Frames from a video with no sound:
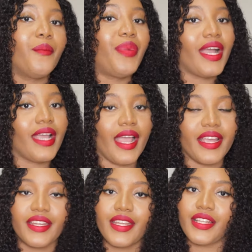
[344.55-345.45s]
back
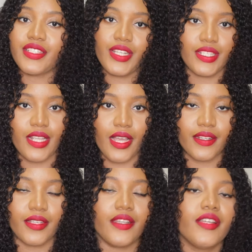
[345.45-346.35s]
acne and chest
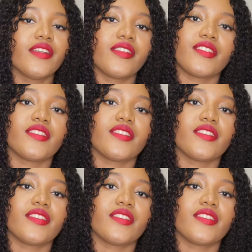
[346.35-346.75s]
acne this